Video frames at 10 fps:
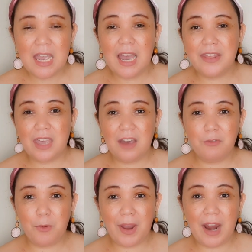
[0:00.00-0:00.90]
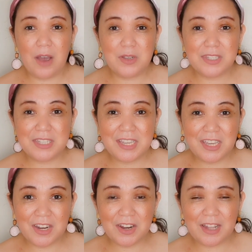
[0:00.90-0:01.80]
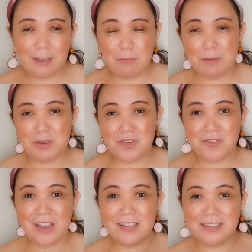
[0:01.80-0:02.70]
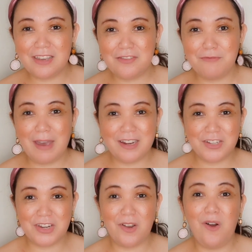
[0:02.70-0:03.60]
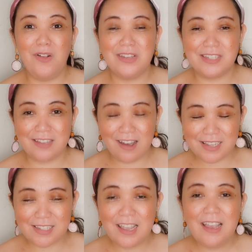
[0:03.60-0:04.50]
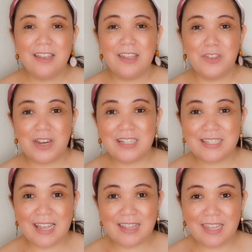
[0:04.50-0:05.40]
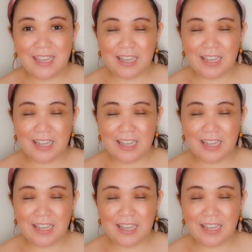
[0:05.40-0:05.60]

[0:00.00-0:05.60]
and they have warehouse here, like maybe a relative managing all the stocks that they're sending,